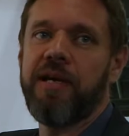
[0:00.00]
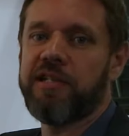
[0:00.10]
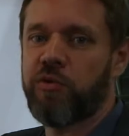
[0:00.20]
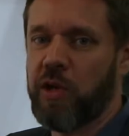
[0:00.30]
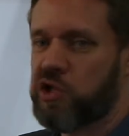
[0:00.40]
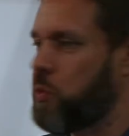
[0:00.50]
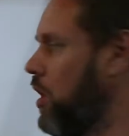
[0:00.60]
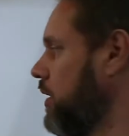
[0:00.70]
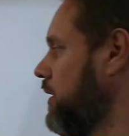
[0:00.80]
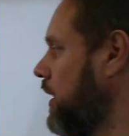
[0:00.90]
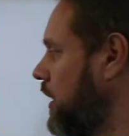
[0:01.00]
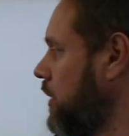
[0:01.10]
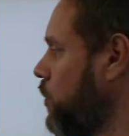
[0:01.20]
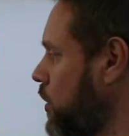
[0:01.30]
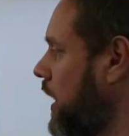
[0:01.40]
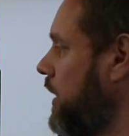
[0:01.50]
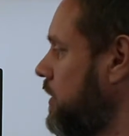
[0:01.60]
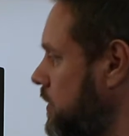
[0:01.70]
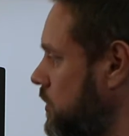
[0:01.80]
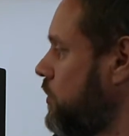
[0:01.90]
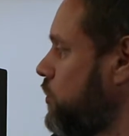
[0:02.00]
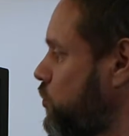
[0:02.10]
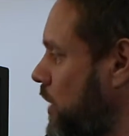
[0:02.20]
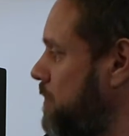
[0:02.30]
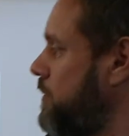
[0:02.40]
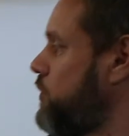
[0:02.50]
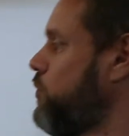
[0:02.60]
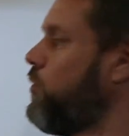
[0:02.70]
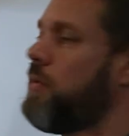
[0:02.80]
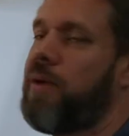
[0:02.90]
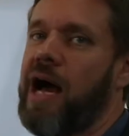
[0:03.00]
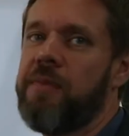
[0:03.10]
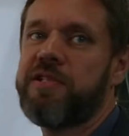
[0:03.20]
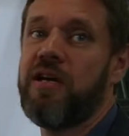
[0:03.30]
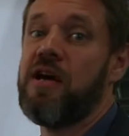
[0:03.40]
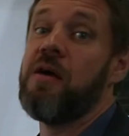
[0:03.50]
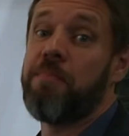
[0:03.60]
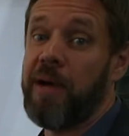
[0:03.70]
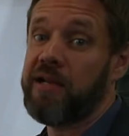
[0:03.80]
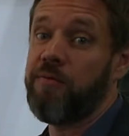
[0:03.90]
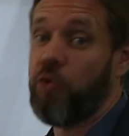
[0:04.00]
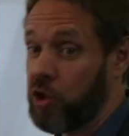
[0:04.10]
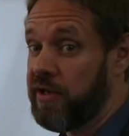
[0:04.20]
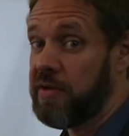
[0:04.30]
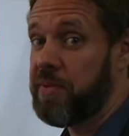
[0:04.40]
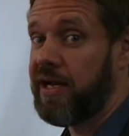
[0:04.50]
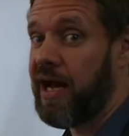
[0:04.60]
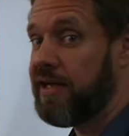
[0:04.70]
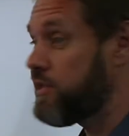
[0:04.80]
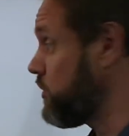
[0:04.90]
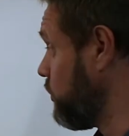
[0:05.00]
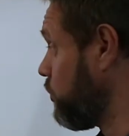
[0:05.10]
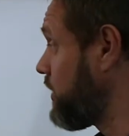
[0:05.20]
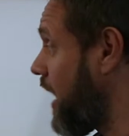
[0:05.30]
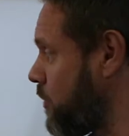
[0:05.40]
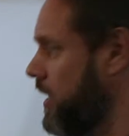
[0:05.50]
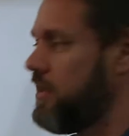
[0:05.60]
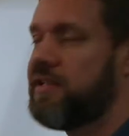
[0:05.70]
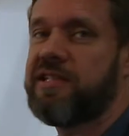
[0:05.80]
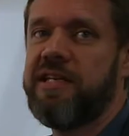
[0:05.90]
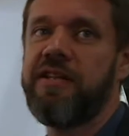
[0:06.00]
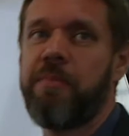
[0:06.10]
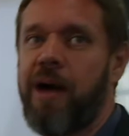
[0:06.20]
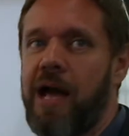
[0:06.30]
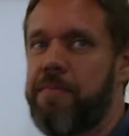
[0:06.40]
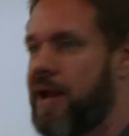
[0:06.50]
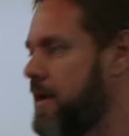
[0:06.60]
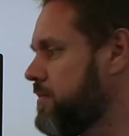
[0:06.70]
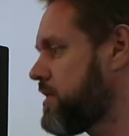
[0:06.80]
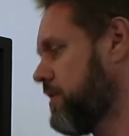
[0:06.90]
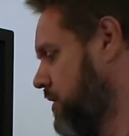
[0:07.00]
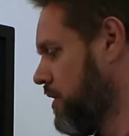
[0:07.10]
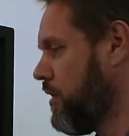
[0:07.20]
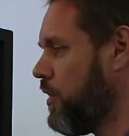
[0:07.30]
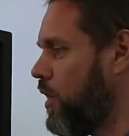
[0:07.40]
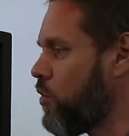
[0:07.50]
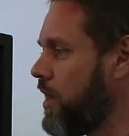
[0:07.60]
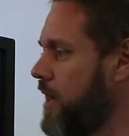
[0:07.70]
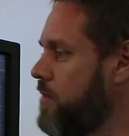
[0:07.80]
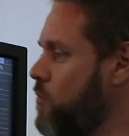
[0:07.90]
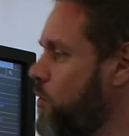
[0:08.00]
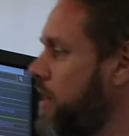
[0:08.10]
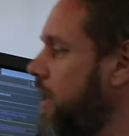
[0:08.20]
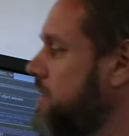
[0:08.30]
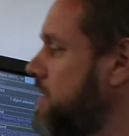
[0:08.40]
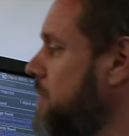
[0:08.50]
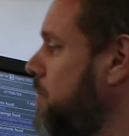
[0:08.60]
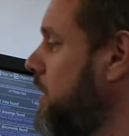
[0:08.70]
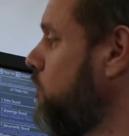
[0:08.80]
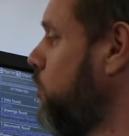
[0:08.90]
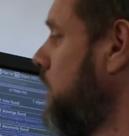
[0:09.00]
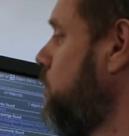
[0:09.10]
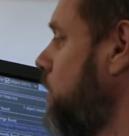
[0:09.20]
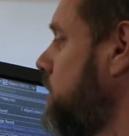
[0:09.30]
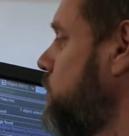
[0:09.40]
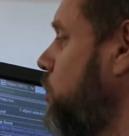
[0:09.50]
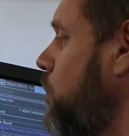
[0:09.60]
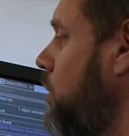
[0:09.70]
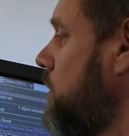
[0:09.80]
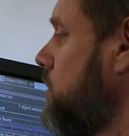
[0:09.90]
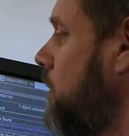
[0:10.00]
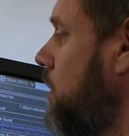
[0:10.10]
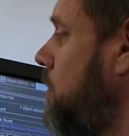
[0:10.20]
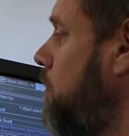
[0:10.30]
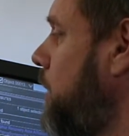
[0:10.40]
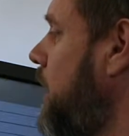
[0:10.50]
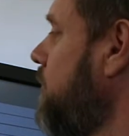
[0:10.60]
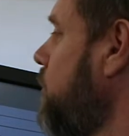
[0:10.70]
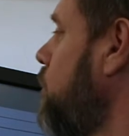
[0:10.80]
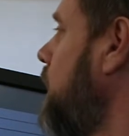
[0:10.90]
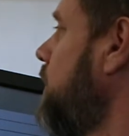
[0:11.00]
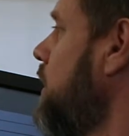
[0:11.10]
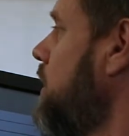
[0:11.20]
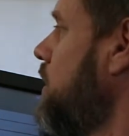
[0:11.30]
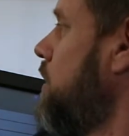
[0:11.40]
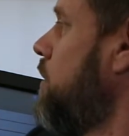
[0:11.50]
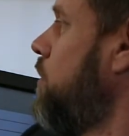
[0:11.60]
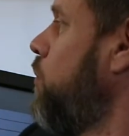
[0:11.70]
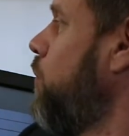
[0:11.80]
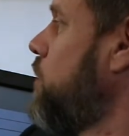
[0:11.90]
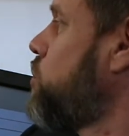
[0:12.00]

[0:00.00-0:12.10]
is which one, you can strap through the pipes. But wouldn't it be nice you directly see the pipe names? Okay, we can simply do it with UniversalPlantViewer. We